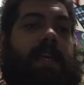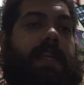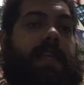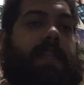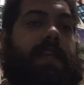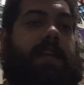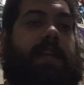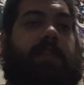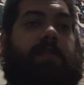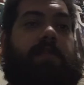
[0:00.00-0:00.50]
that
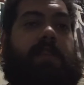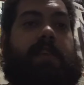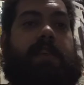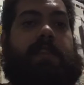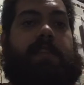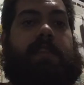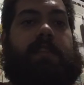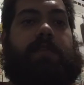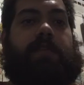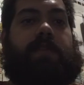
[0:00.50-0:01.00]
they're going to
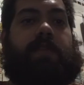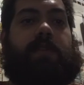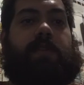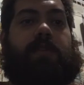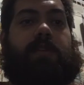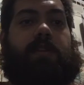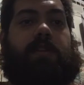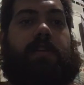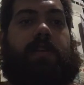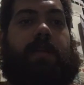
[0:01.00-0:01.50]
release in the
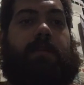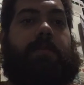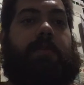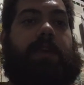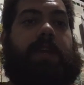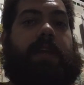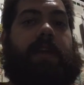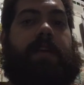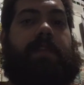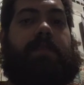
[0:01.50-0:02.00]
future. I'm
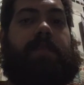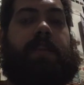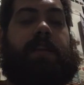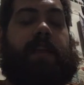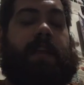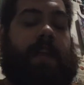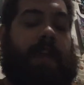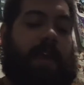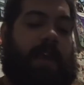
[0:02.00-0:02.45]
pretty confident.